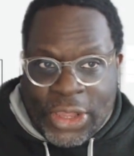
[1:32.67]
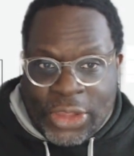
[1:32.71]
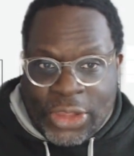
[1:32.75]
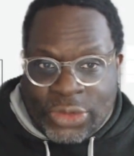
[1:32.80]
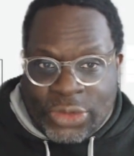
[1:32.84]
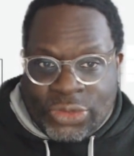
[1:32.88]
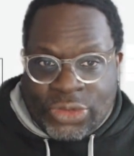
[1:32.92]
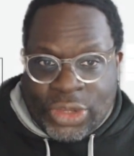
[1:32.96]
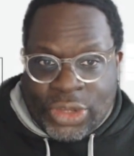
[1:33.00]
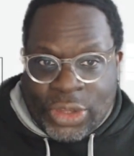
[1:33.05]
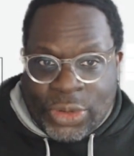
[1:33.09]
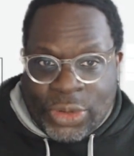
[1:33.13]

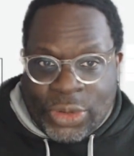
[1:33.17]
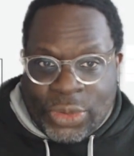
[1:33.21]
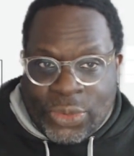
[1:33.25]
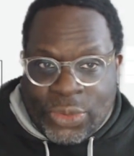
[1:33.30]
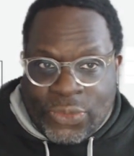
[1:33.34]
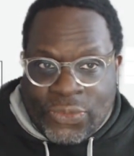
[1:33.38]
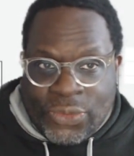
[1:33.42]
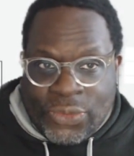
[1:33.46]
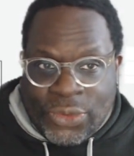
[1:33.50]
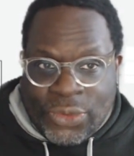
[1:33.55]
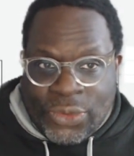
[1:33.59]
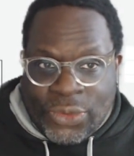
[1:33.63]
So
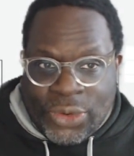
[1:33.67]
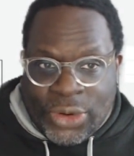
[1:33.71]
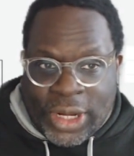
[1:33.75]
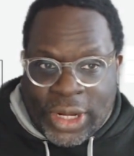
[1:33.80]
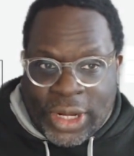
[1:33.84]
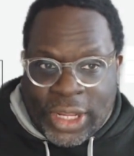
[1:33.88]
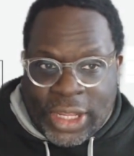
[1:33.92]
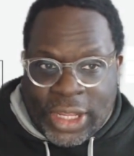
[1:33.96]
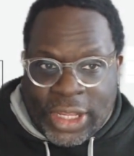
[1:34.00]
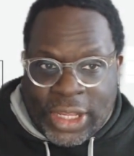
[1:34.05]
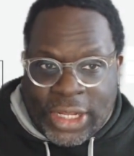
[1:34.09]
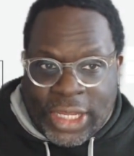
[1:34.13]

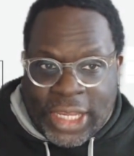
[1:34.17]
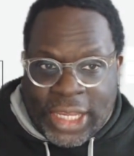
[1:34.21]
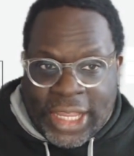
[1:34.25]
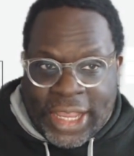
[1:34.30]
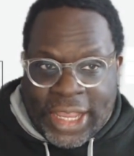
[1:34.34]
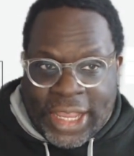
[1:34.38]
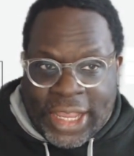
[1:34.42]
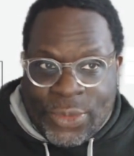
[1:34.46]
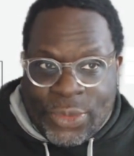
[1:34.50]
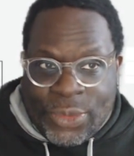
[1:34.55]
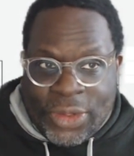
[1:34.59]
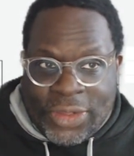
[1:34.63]
for uh, the
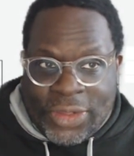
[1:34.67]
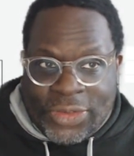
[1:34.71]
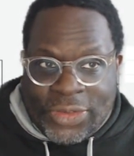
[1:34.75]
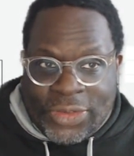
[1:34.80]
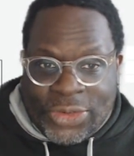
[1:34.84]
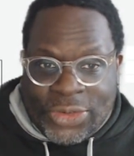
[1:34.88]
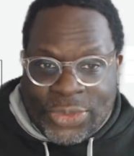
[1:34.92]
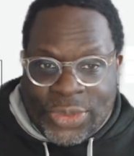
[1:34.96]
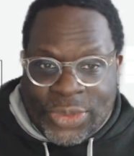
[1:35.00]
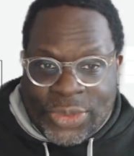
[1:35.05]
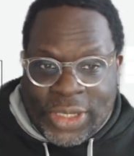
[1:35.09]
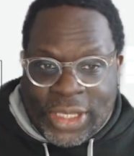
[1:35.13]
game
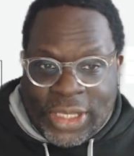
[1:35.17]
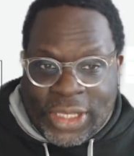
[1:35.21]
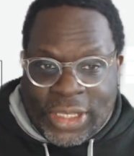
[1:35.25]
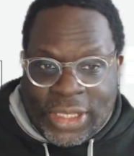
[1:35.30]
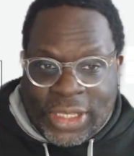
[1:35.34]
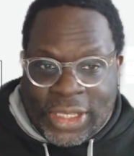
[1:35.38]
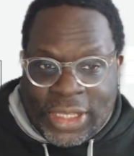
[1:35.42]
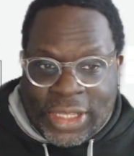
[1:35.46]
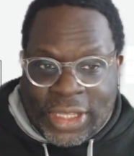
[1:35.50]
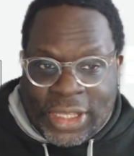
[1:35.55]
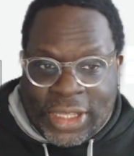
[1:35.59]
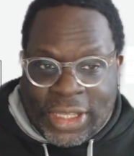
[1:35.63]
ones,
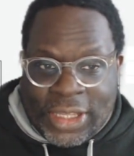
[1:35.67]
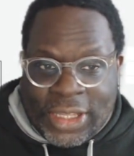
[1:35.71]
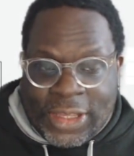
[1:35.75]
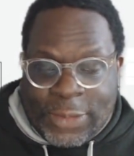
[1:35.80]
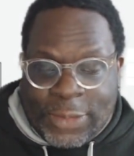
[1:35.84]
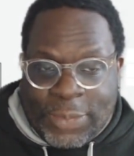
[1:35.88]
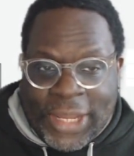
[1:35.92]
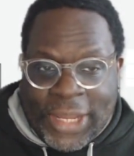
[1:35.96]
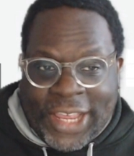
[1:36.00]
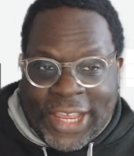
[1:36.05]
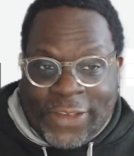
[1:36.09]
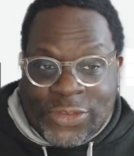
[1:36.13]
we uh, the
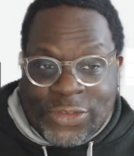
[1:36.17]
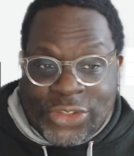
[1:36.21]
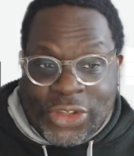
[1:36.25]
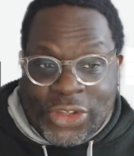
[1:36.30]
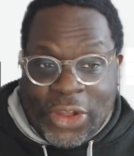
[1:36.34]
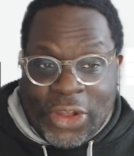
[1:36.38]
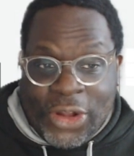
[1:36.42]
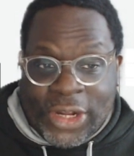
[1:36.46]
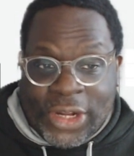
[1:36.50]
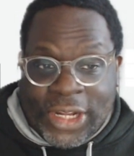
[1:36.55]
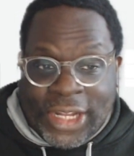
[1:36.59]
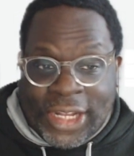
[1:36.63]
playoffs
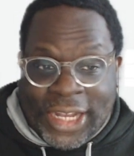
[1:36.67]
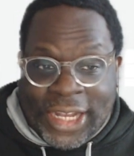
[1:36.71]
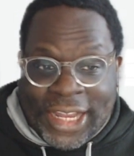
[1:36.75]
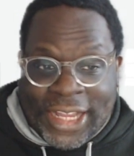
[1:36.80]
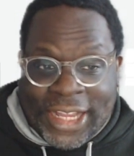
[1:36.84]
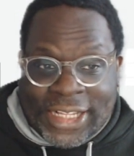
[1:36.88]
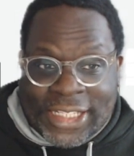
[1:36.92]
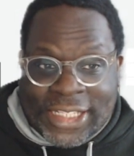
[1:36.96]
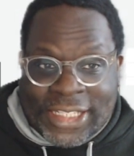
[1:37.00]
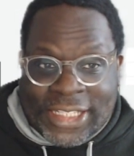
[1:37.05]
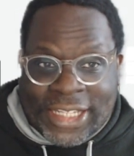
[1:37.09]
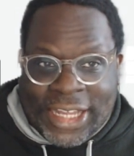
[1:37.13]
started
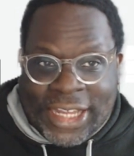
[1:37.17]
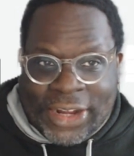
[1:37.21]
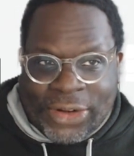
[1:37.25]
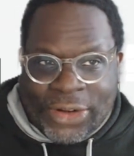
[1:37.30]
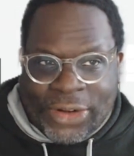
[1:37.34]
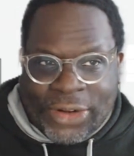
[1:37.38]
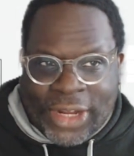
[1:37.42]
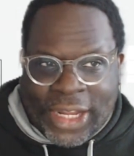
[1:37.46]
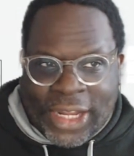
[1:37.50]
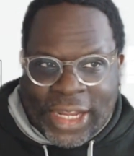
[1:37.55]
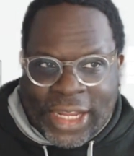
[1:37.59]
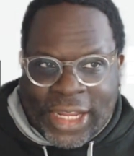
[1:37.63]
last
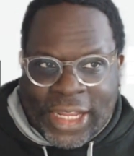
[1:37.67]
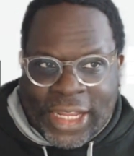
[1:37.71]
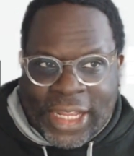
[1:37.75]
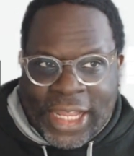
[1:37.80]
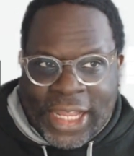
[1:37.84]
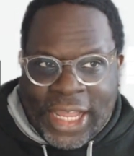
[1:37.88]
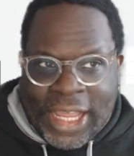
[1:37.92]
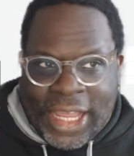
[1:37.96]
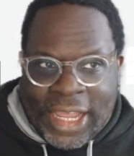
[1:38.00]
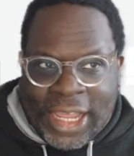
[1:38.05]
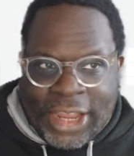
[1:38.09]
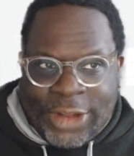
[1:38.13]
Saturday,
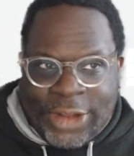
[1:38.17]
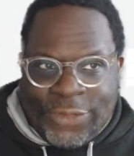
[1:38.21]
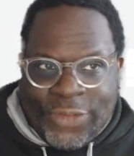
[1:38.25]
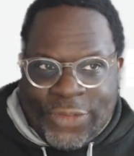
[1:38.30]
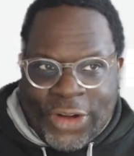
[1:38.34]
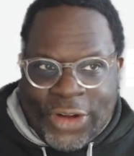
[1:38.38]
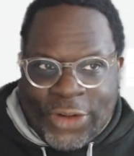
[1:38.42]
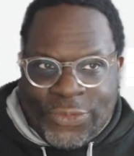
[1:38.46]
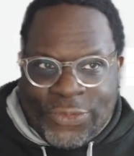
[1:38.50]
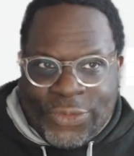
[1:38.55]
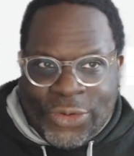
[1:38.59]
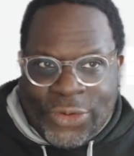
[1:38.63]
and the
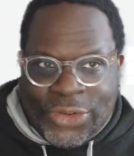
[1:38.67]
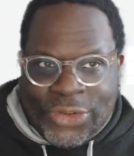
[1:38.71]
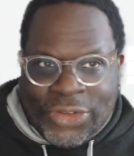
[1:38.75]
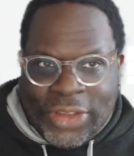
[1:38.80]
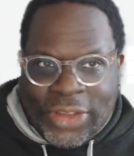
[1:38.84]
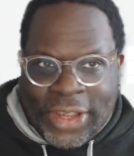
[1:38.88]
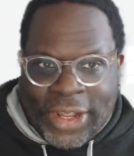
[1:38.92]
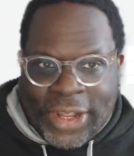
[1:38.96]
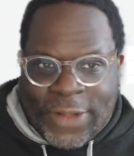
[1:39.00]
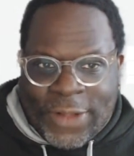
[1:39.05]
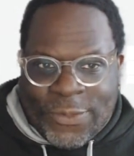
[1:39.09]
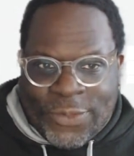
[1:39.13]
very first
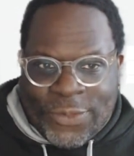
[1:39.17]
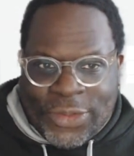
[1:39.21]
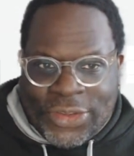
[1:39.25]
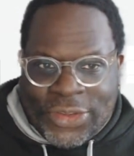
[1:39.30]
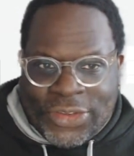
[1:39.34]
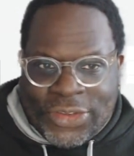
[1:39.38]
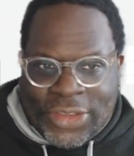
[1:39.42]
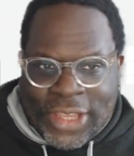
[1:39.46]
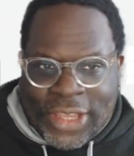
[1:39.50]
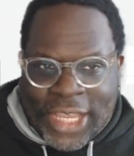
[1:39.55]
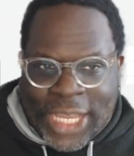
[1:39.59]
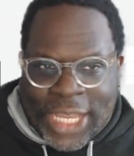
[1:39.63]
game
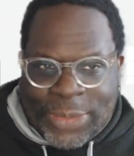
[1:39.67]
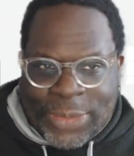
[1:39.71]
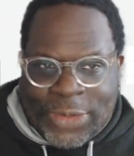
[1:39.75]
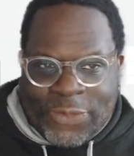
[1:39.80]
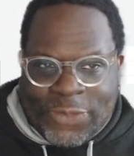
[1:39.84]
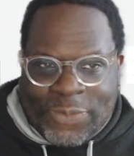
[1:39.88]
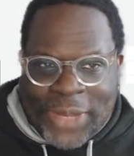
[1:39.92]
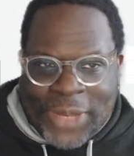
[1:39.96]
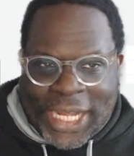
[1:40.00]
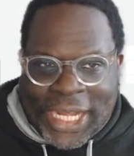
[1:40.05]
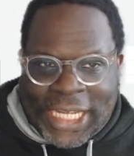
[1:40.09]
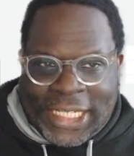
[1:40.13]
was a game of
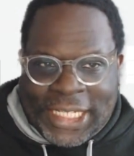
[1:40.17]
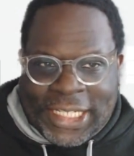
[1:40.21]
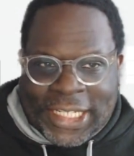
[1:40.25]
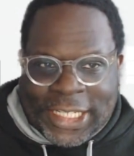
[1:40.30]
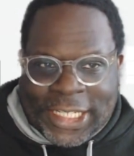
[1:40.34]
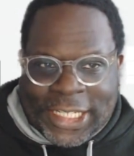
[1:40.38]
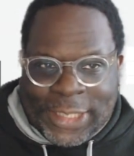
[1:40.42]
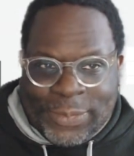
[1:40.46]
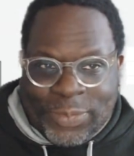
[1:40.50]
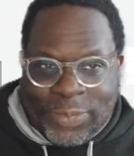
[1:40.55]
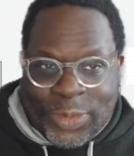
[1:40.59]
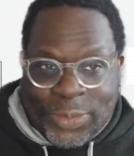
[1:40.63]
my
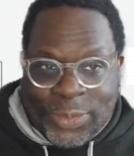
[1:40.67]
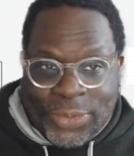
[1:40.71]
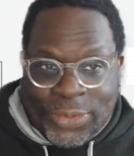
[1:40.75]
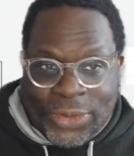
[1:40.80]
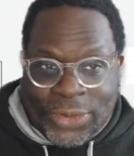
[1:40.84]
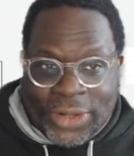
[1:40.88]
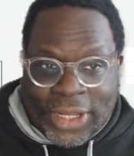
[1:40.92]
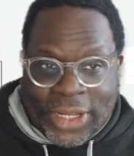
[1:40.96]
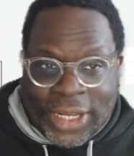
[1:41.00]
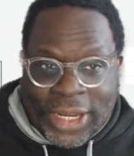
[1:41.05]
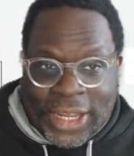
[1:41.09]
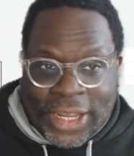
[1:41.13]
team, the
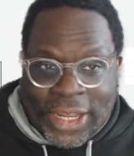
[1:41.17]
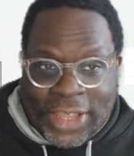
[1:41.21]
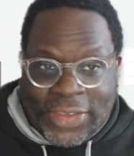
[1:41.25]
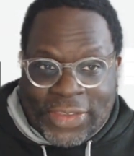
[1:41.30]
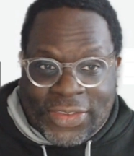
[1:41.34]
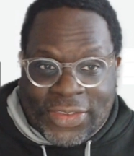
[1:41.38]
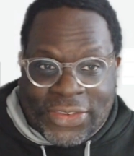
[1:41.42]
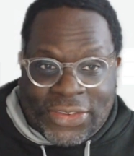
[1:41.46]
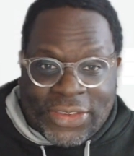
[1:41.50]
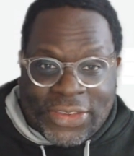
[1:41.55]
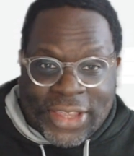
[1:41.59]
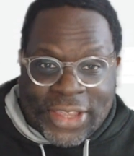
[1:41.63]
Brooklyn
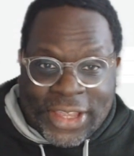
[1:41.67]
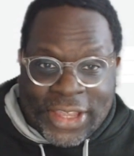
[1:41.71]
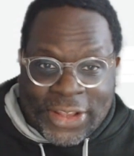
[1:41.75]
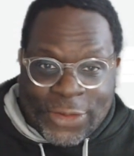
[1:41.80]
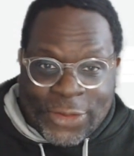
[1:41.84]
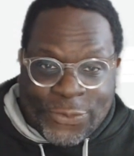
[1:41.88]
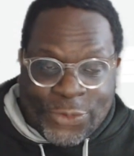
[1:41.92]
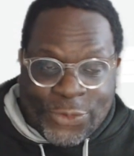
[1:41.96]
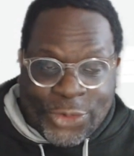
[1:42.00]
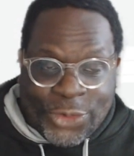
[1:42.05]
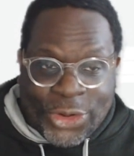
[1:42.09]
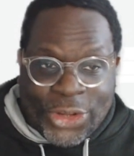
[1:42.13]
Nets, and
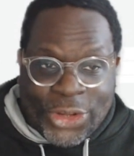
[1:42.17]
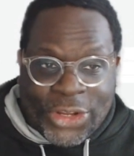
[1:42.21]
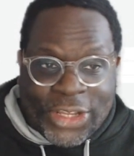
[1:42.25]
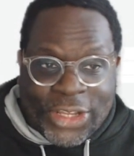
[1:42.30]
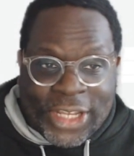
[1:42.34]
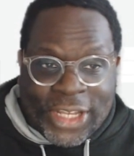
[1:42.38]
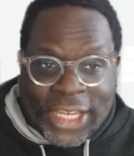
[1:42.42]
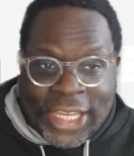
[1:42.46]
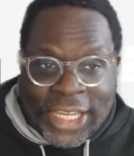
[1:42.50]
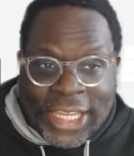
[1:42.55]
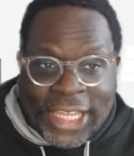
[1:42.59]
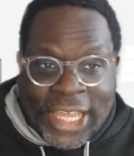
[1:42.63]

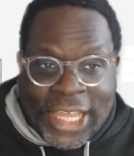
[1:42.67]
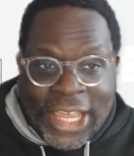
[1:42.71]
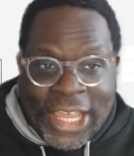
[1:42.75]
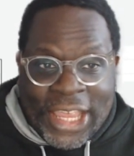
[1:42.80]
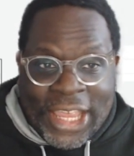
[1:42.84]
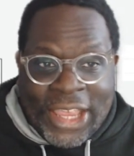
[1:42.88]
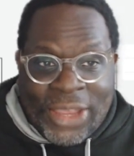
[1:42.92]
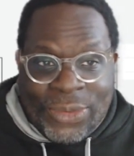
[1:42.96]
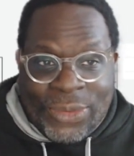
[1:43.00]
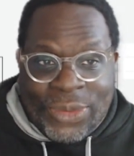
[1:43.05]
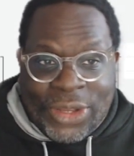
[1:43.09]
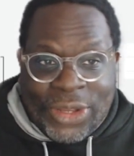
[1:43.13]
unfortunately
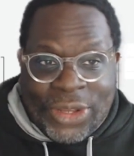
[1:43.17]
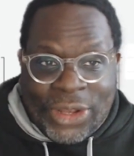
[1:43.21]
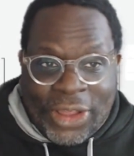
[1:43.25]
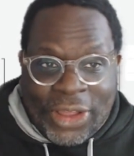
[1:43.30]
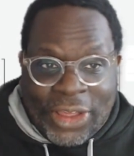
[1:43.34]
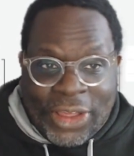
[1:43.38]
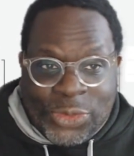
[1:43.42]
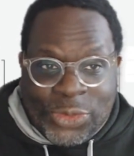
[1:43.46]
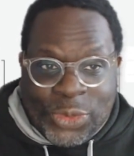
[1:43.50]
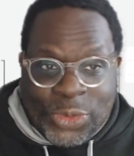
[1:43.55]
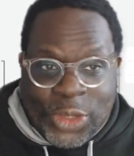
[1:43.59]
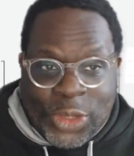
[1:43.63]
we
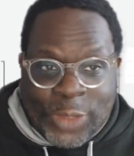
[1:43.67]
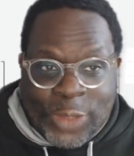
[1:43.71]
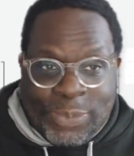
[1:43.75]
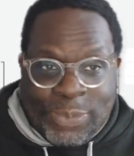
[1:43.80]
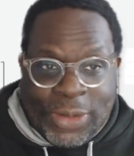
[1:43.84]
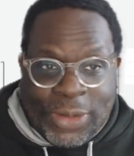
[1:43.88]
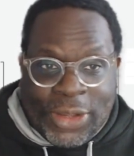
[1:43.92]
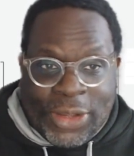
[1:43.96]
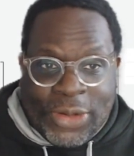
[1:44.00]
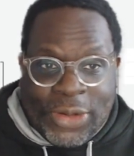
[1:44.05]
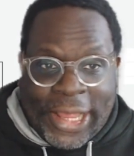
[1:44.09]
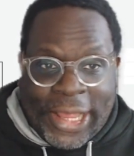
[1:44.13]
lost. We got
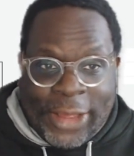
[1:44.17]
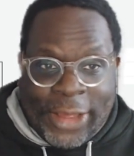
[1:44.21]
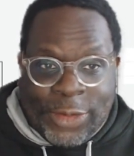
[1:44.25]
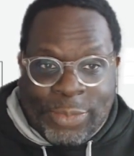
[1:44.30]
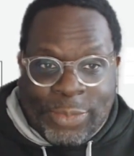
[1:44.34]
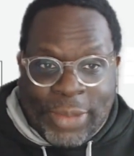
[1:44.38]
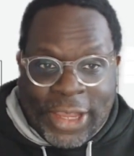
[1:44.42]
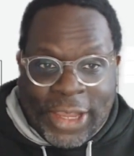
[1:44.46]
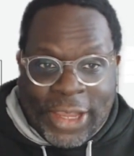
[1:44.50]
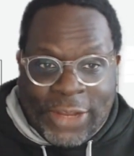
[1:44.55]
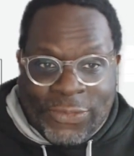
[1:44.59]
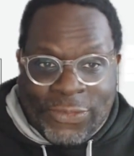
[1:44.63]
blown out
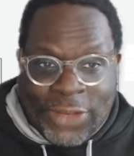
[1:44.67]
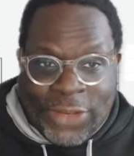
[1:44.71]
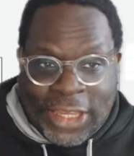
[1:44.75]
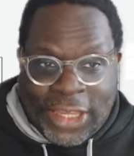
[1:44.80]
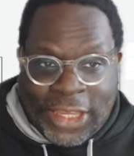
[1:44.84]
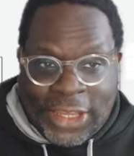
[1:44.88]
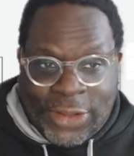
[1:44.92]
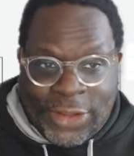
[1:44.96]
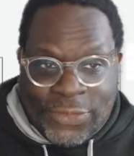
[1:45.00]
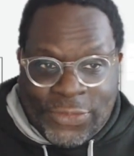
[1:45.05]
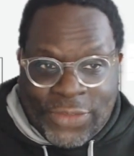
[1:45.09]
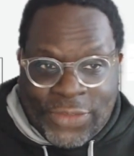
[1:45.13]
by the
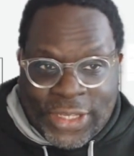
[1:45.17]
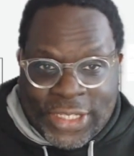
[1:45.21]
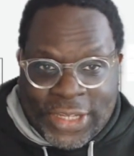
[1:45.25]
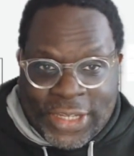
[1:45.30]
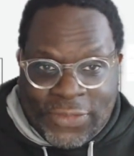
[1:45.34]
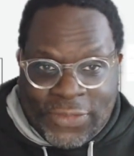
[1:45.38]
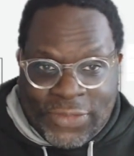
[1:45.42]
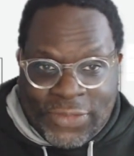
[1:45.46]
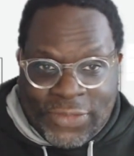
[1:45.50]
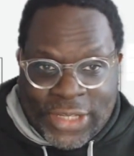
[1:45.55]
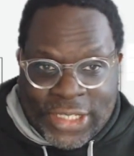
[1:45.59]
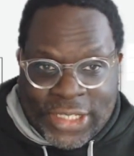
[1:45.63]
Philadelphia
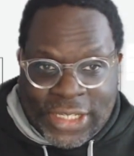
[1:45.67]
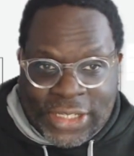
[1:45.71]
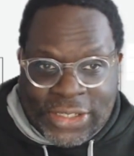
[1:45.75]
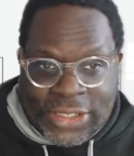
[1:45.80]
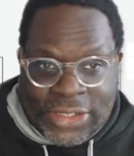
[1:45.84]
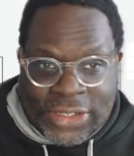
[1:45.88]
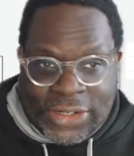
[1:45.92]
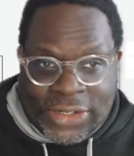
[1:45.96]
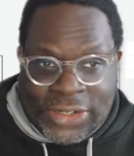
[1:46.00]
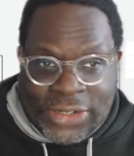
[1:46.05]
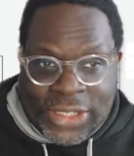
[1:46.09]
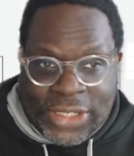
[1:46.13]

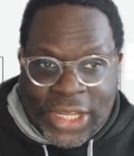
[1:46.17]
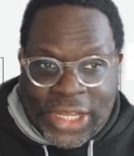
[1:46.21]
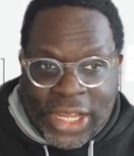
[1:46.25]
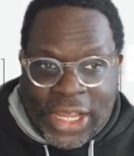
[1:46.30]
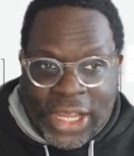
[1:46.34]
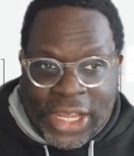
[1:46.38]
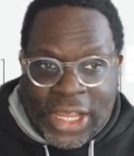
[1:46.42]
76ers.